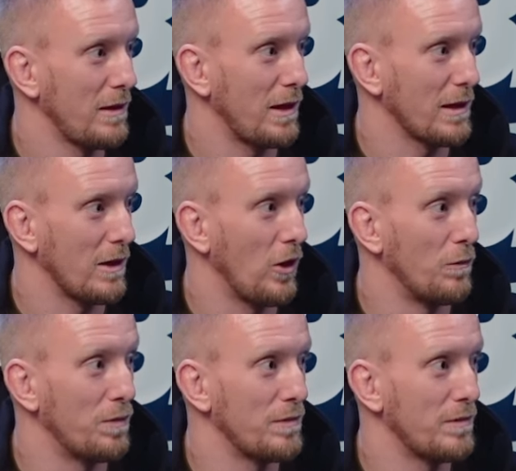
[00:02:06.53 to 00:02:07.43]
Like, I
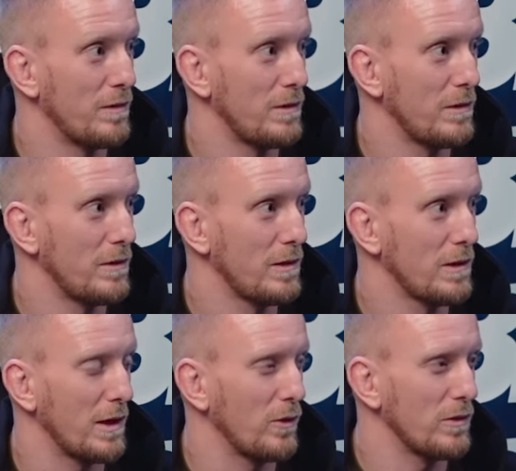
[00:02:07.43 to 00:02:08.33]
hope,
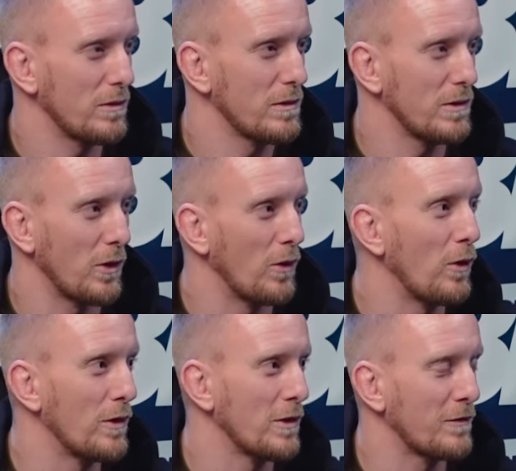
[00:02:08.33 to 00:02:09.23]
you know, you don't
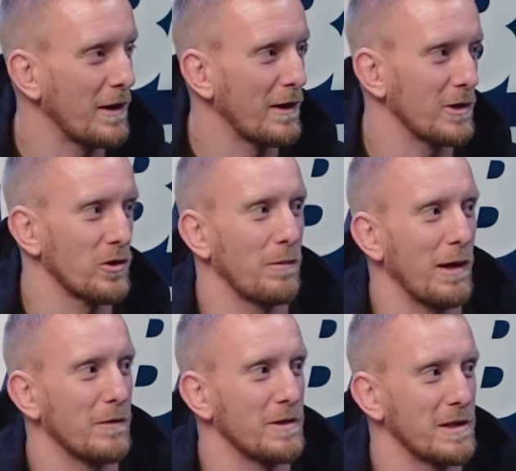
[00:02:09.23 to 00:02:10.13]
know, you think, like, trying to
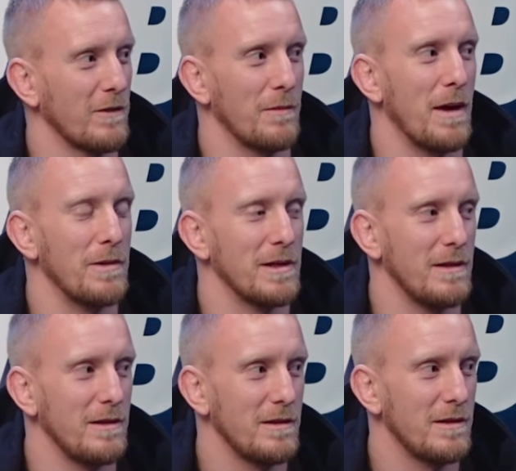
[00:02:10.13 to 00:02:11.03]
play off to yourself, like,
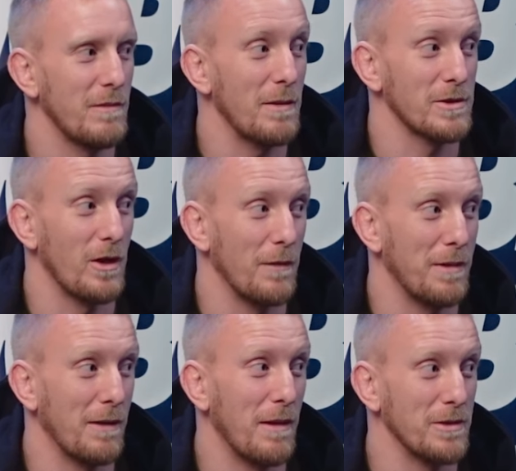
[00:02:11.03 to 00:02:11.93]
maybe, maybe it's not that
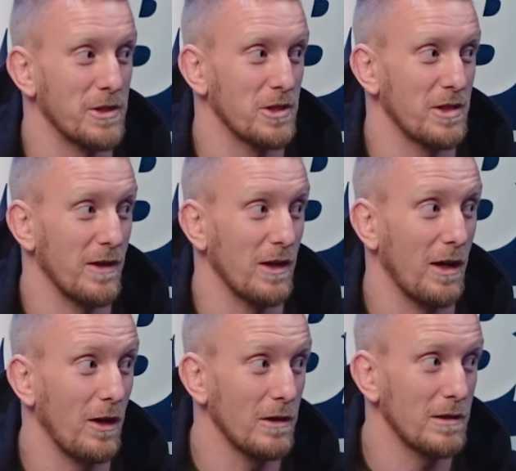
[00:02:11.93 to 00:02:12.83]
bad. Maybe it's just something
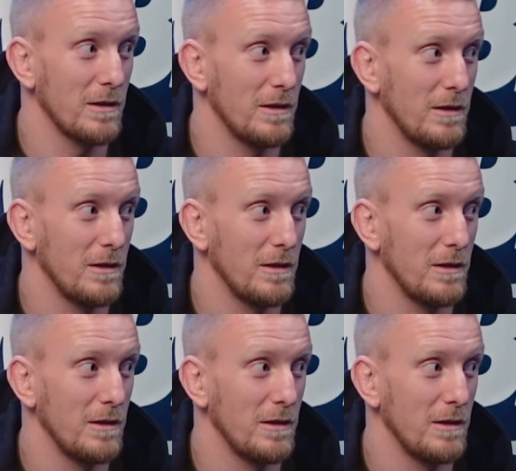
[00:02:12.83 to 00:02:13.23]
clunked.